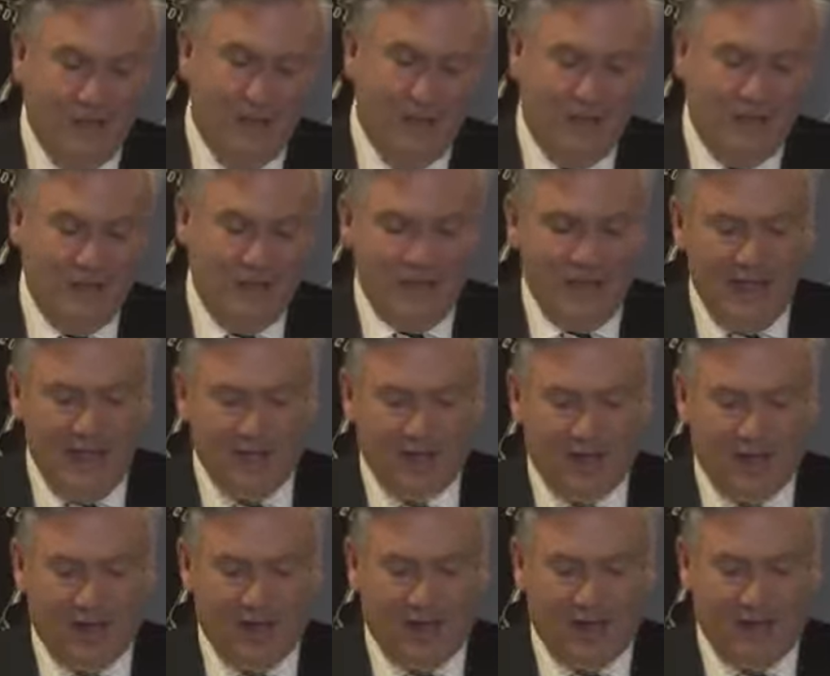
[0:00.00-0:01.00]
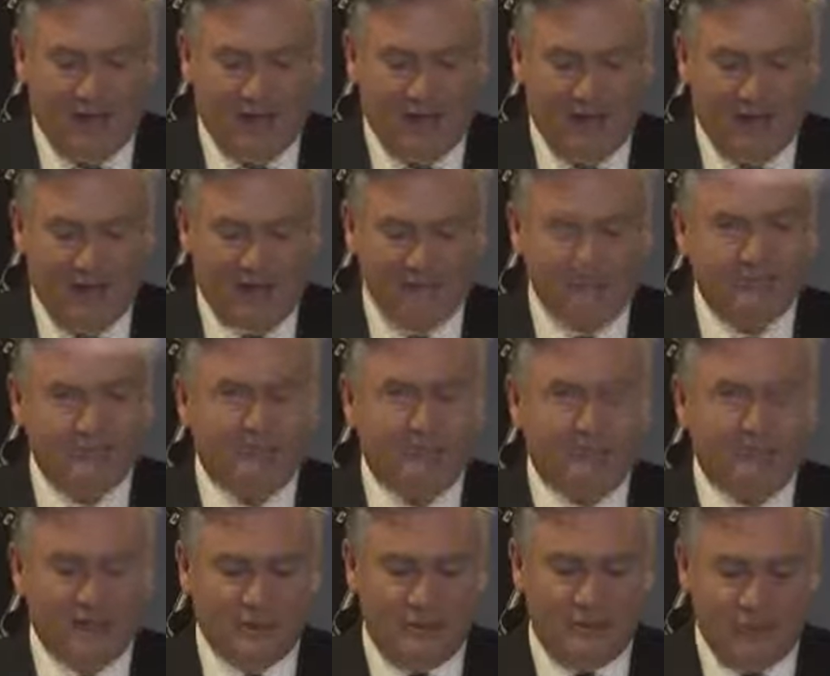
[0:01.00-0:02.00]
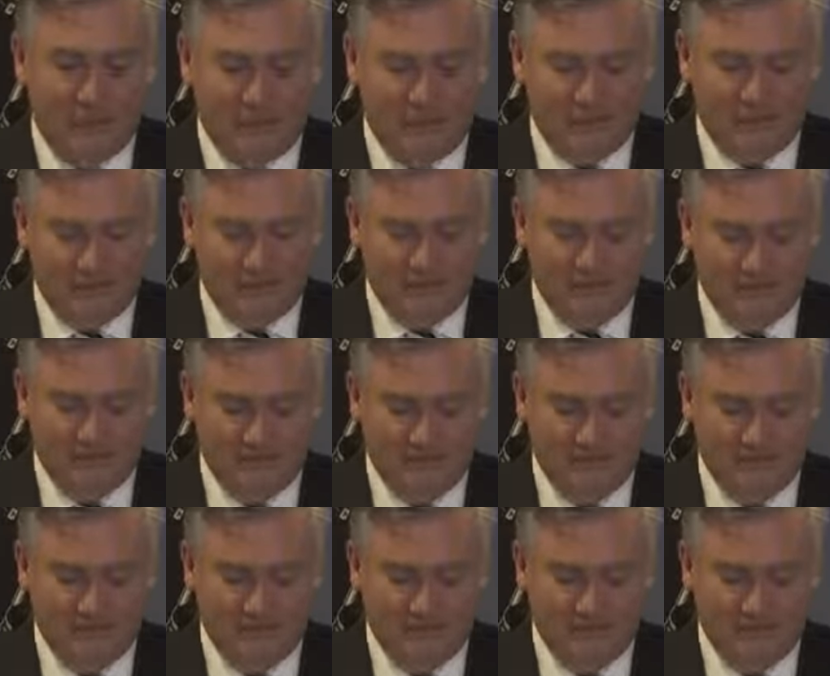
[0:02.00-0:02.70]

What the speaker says: On the last weekend, just past,